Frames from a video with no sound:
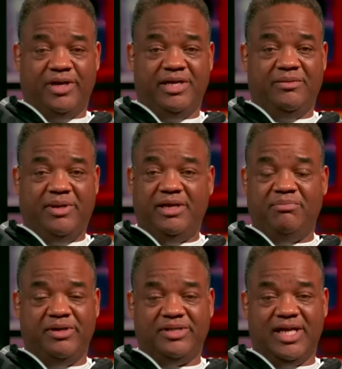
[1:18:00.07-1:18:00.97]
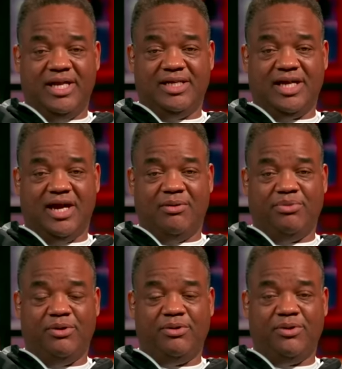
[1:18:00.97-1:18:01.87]
He built that entire
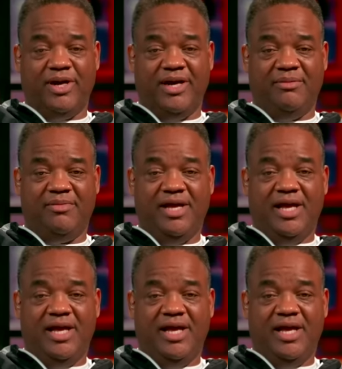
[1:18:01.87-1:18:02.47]
program.